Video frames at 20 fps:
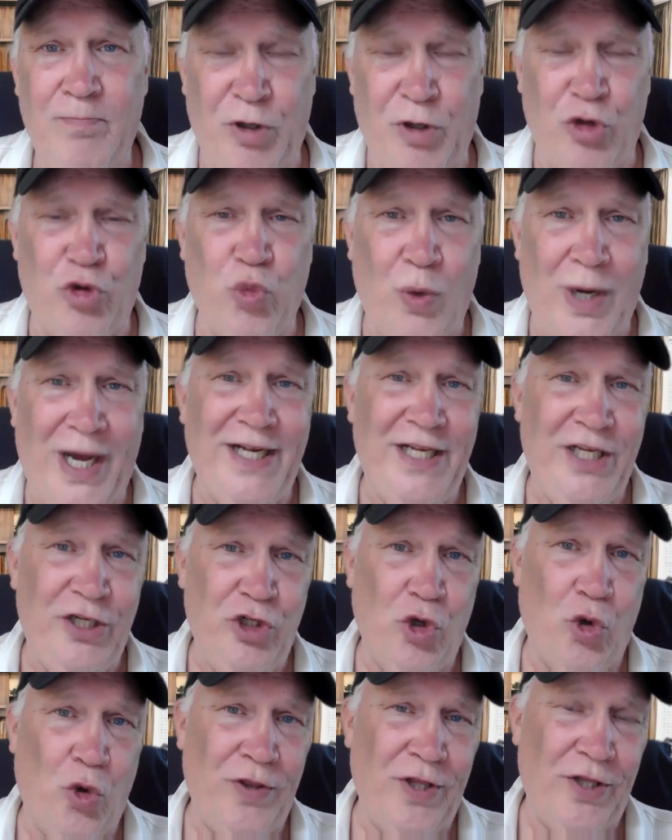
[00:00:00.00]
but it's widely
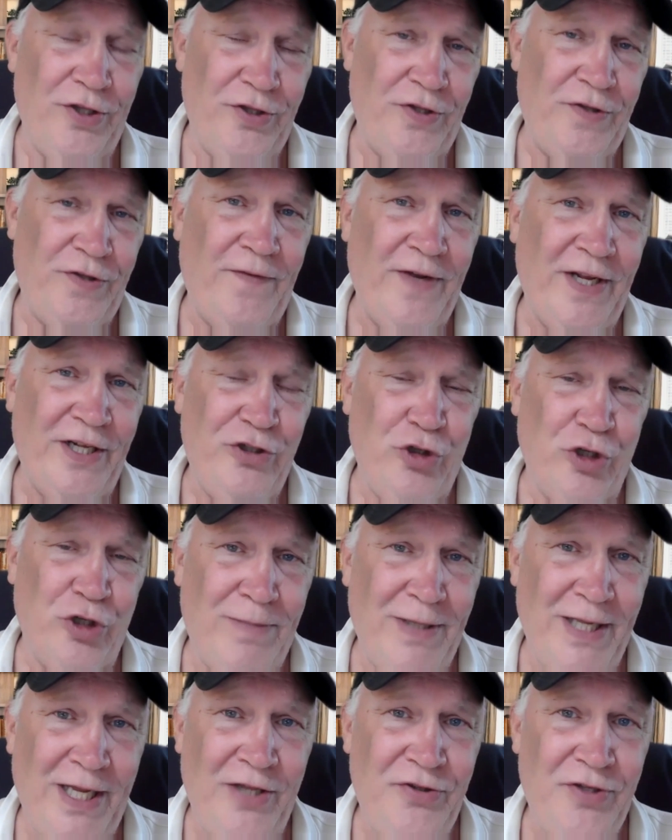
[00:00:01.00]
known that this event
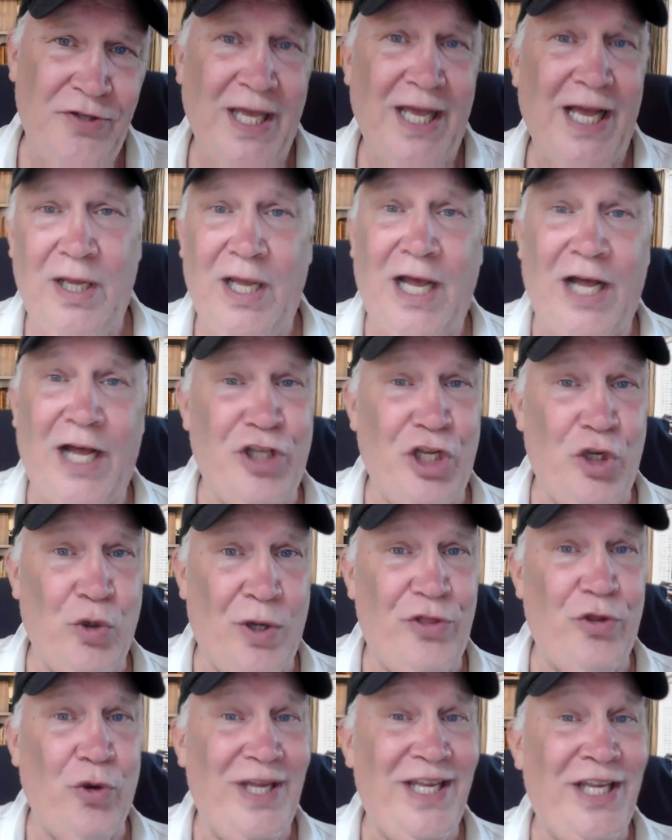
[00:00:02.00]
took place. I'll tell you
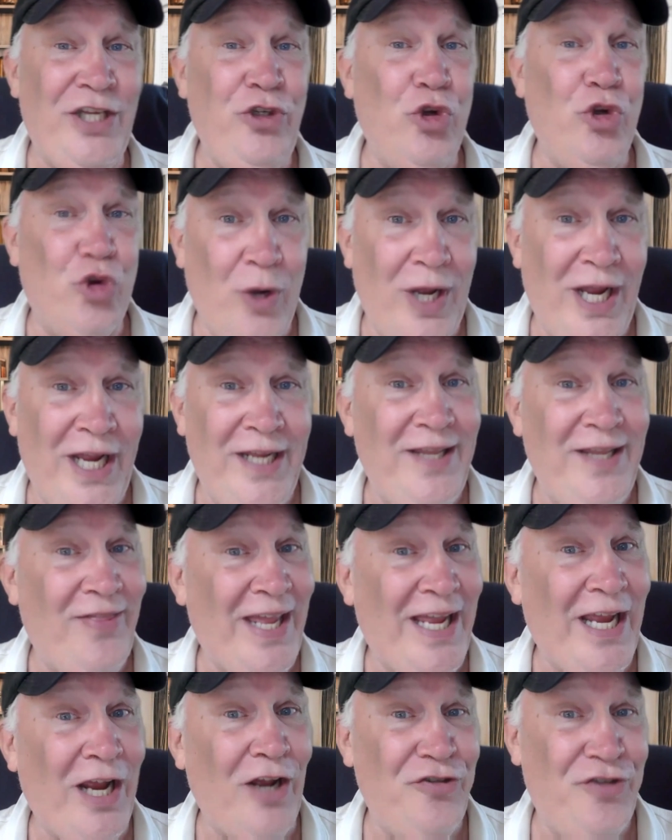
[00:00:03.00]
what, though, in Ukraine,
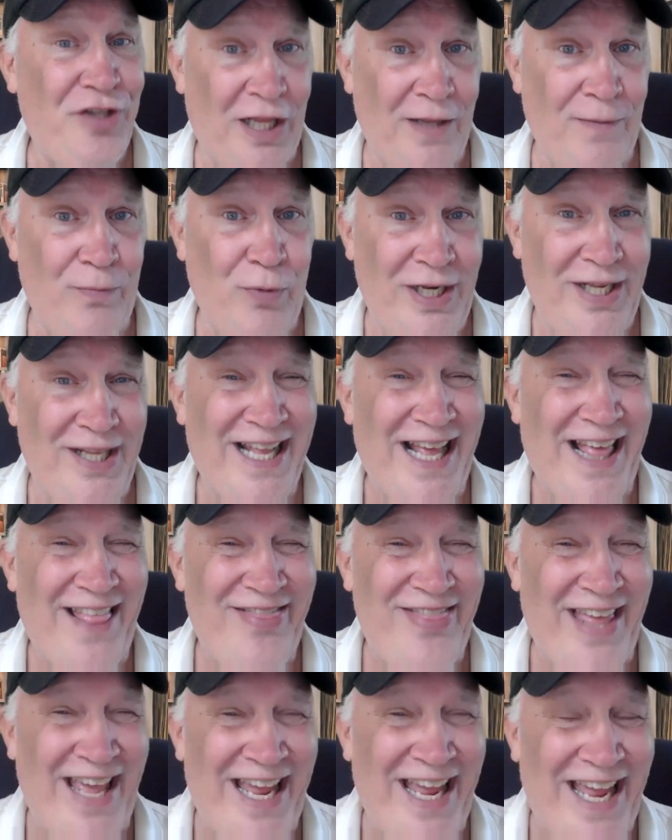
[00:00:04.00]
they are celebrating.
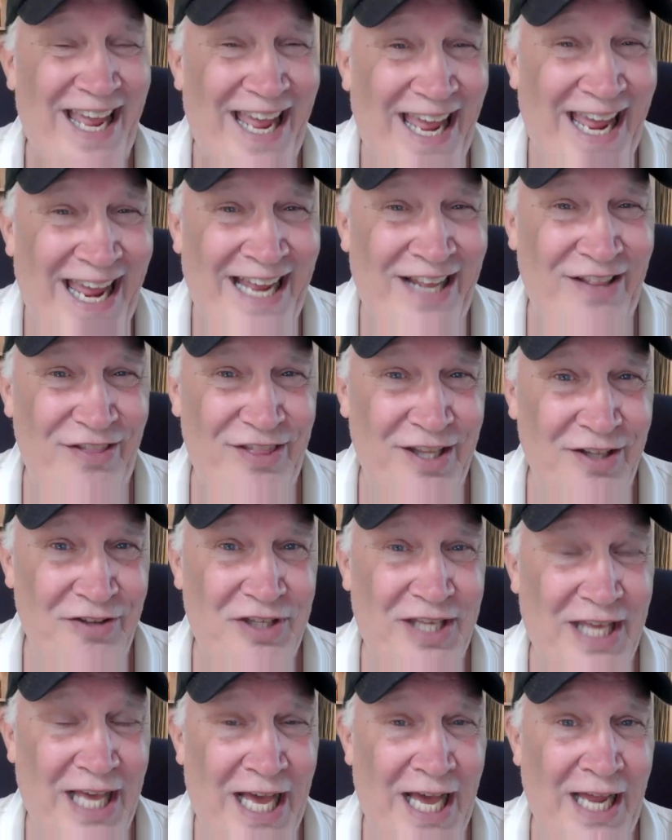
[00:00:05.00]
They hate
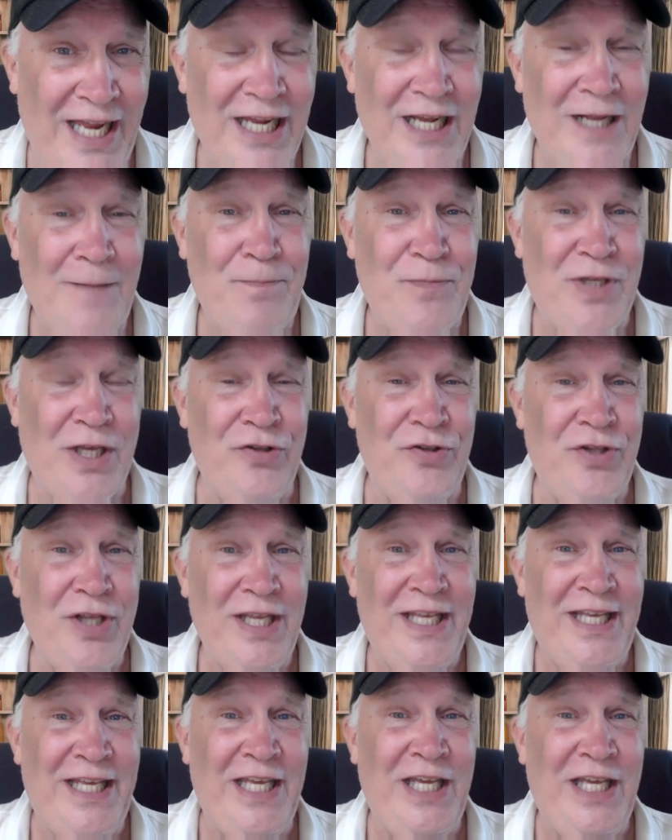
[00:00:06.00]
this guy because
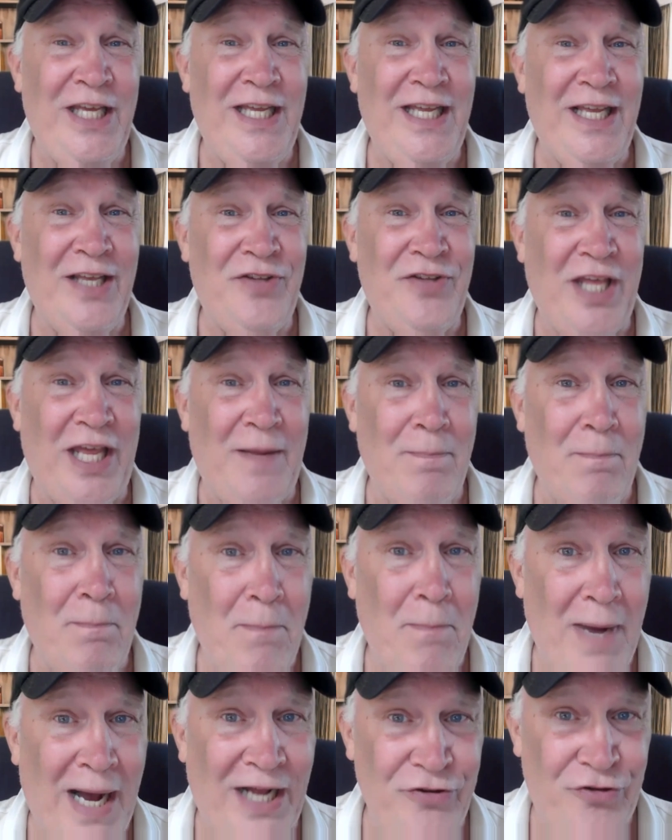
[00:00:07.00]
he is a
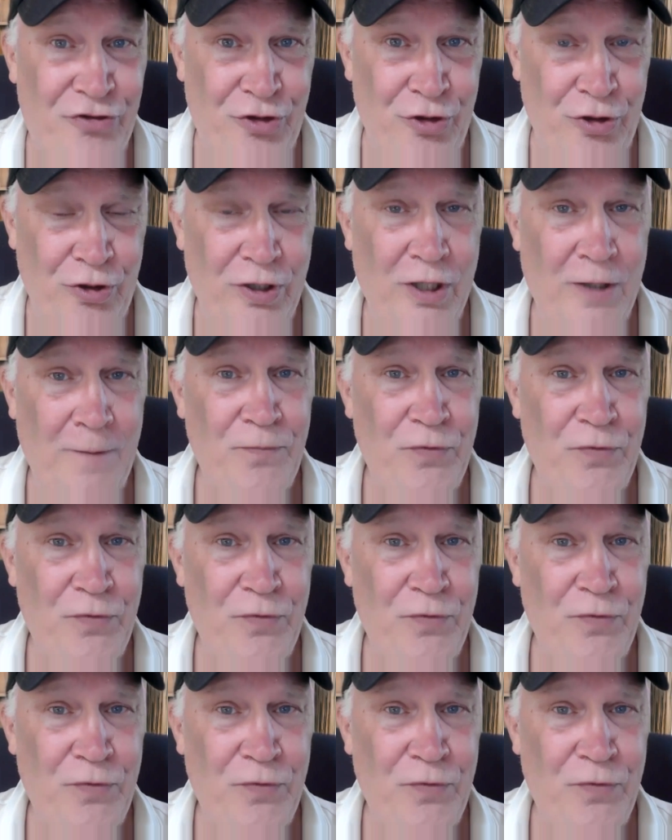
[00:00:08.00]
monster.